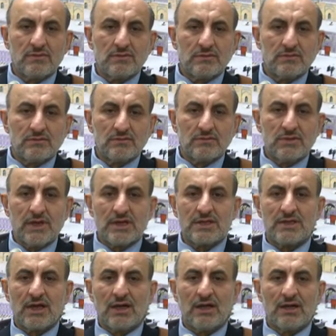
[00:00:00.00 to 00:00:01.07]
less
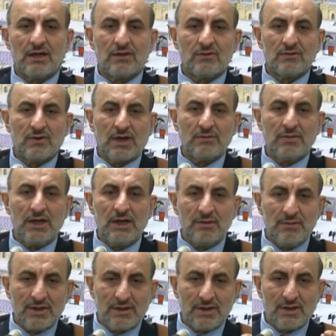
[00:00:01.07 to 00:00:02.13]
than 1
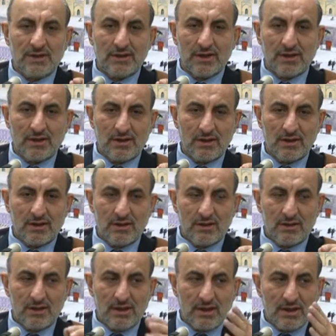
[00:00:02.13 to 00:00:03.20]
millimeter thick
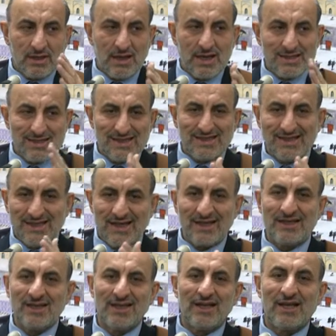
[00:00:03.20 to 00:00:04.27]
and has
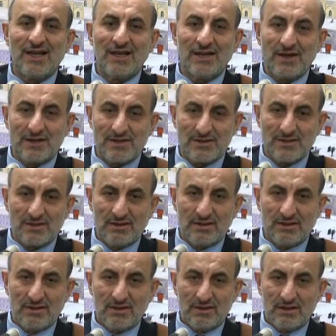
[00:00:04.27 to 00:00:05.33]
10 layers,
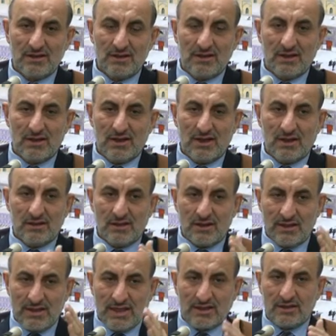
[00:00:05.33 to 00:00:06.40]
and in
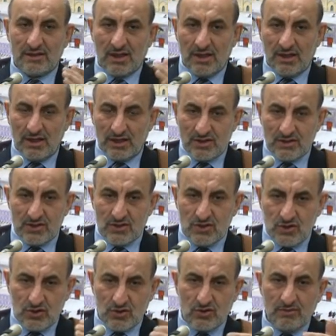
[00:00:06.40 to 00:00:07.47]
that 10 layers
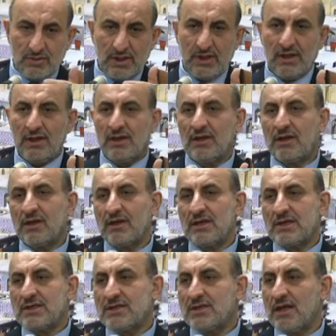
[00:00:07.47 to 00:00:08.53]
so many
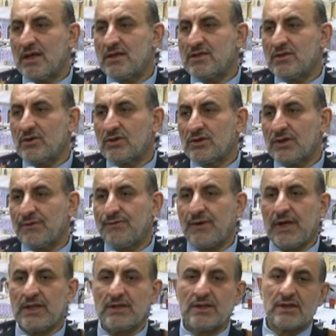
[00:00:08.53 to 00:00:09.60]
cells on
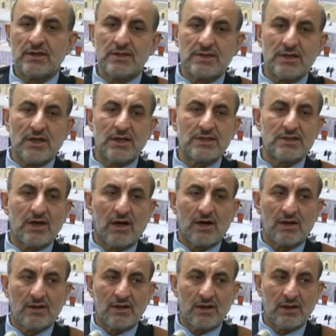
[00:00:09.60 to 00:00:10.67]
different cells are
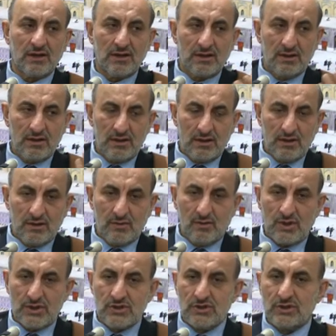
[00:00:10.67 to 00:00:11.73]
there
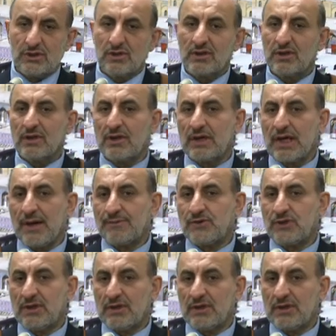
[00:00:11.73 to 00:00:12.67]
which capture the